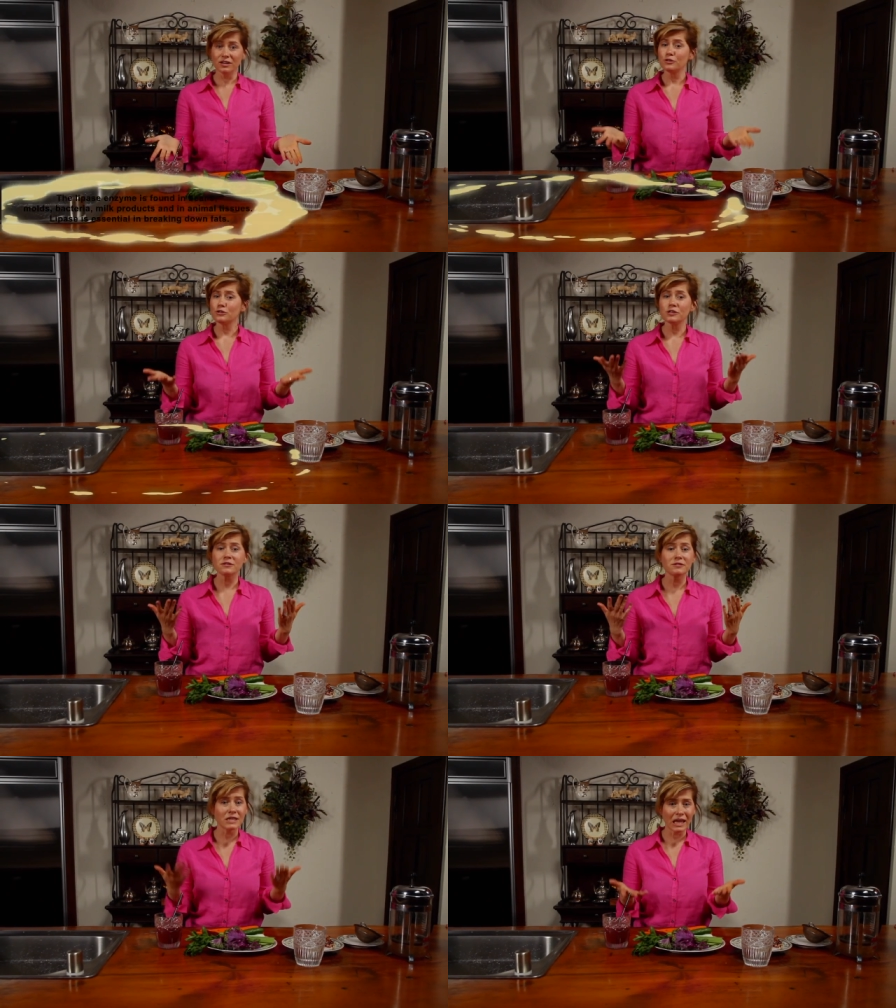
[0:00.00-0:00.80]

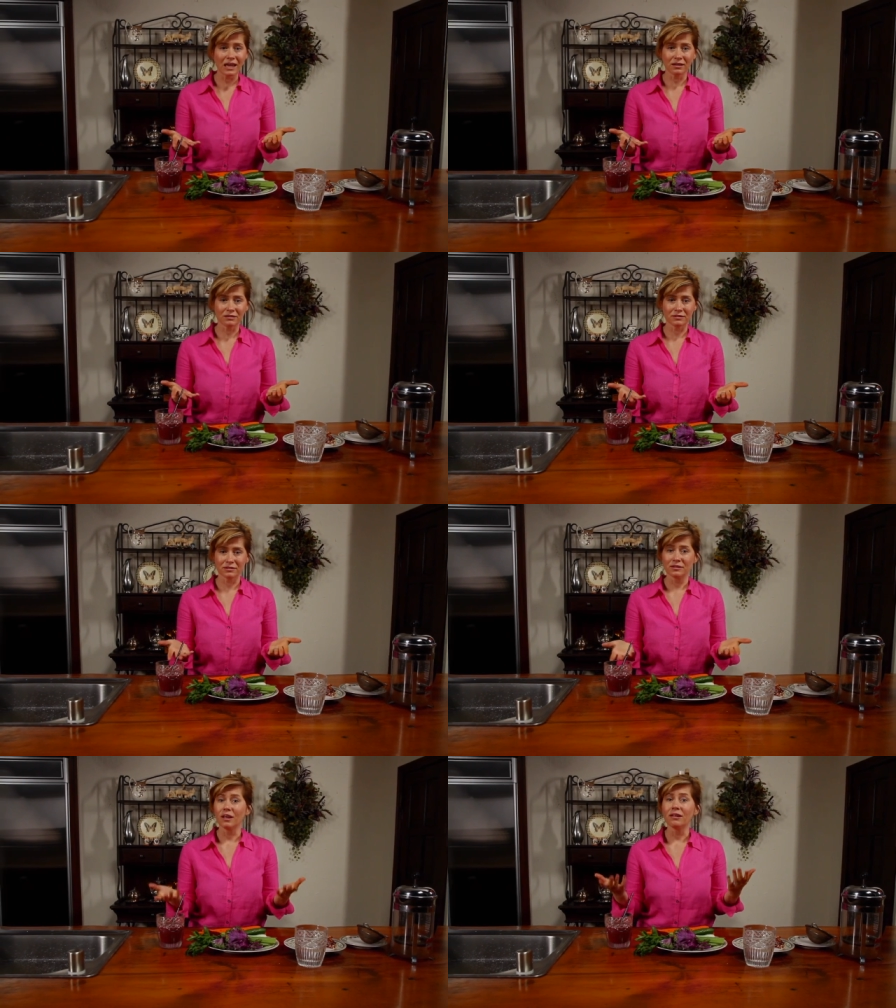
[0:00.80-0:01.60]
Just take it
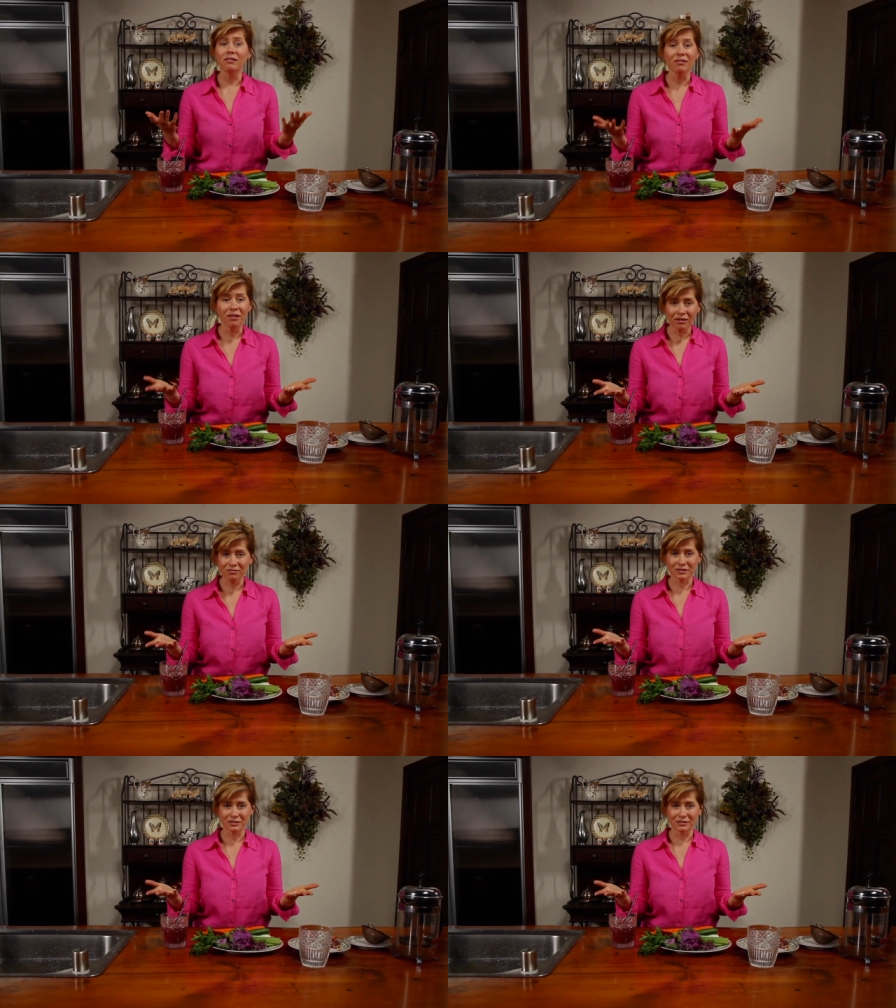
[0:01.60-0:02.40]
and love
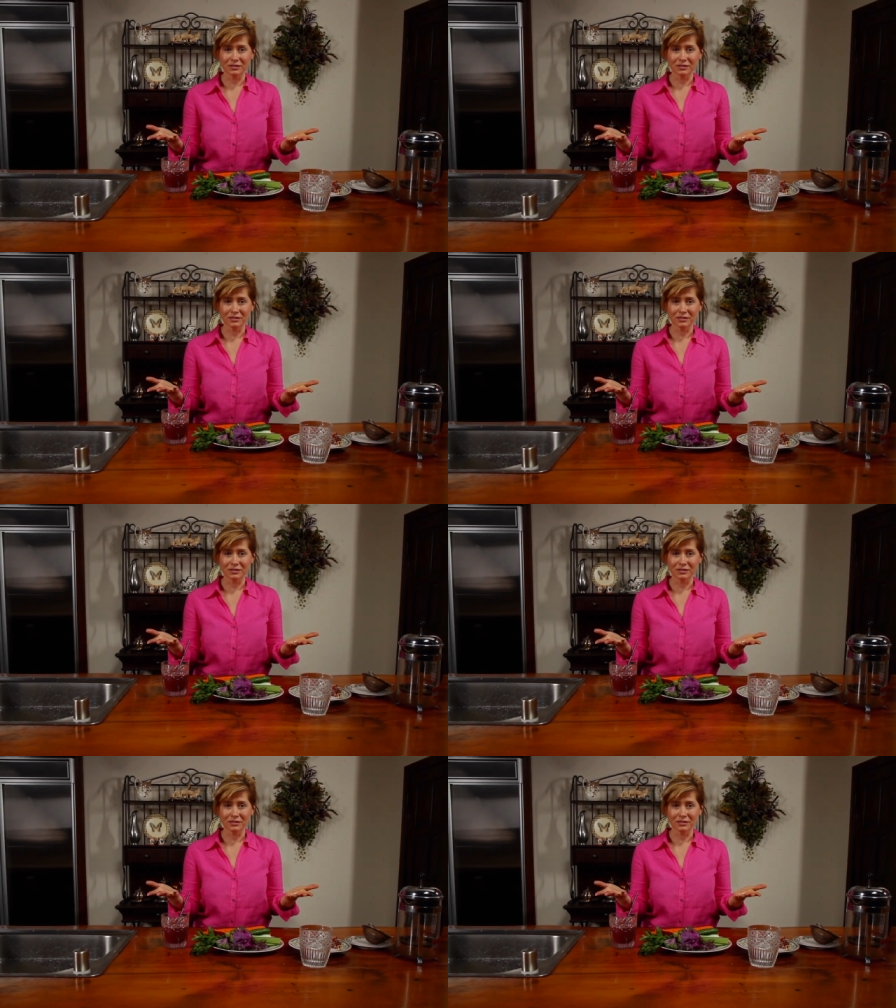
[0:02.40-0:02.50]
it